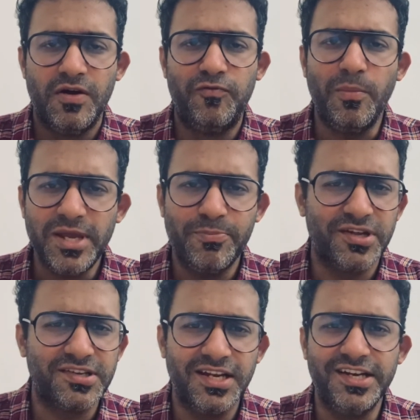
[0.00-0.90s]
For me
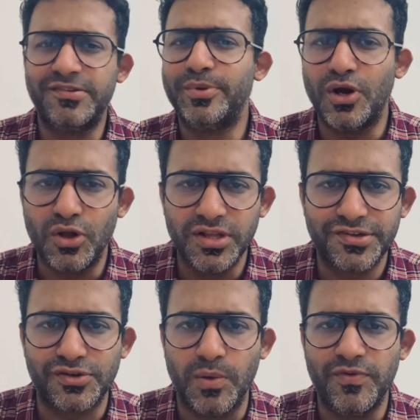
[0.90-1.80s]
personally, it's beyond all the
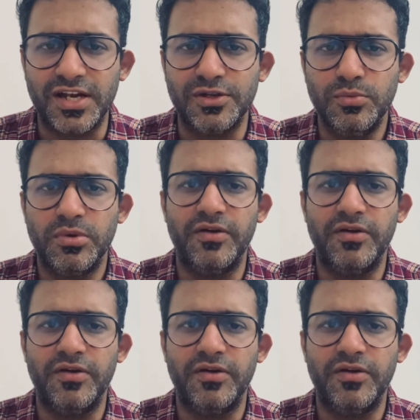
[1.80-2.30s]
snob value.